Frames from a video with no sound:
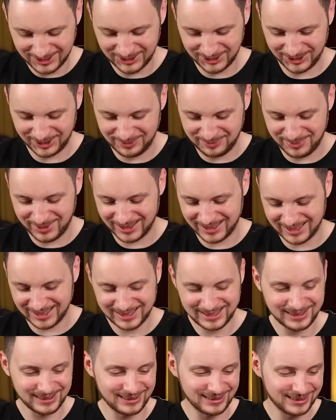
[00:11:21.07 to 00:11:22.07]
shouldn't be
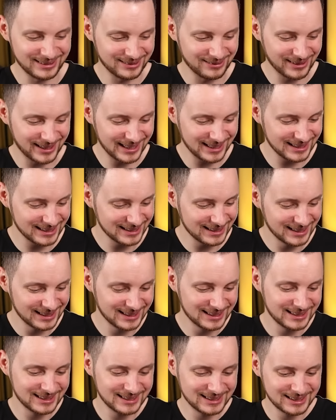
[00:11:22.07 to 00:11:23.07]
this hard, right?
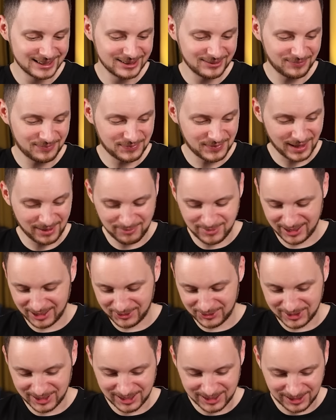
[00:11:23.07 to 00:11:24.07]
I'm gonna
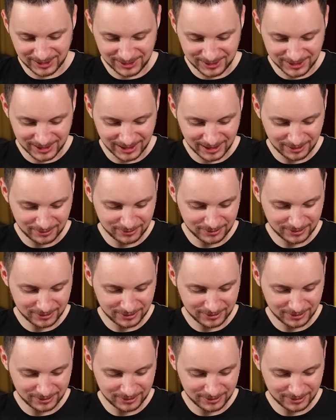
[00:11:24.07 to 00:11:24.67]
use this other knife.